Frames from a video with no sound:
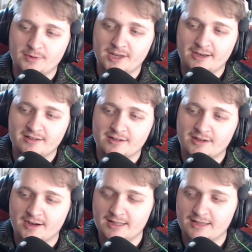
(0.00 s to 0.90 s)
Ruby
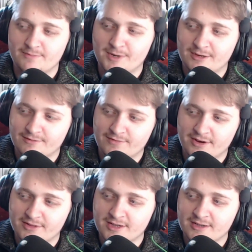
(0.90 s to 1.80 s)
Allen. I love Martin
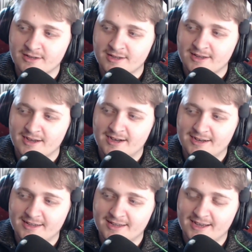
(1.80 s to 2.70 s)
Fowler.
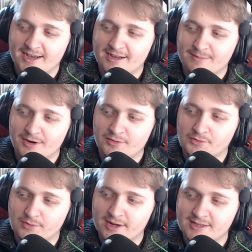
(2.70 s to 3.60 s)
I am
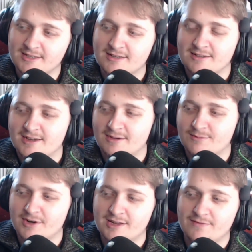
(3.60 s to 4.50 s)
ready.
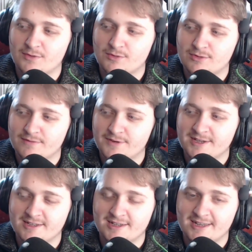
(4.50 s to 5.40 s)
I'm ready for all of
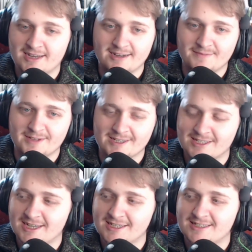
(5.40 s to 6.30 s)
it. I'm
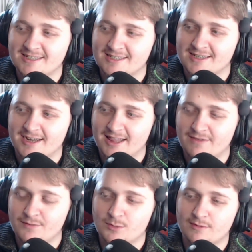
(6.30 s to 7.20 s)
excited. I
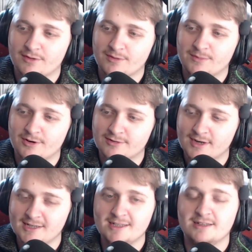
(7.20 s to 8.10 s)
love all of them
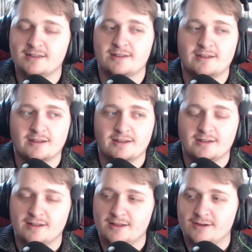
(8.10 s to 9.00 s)
already.
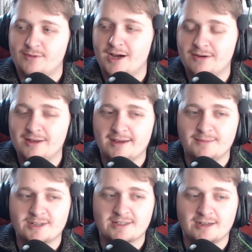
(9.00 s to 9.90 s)
I
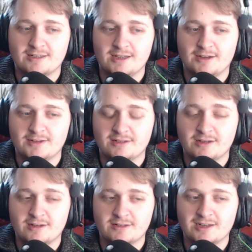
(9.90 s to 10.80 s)
am excited to see how this
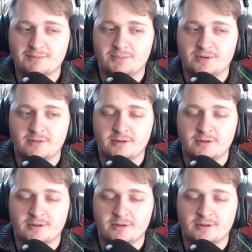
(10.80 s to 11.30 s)
turns up.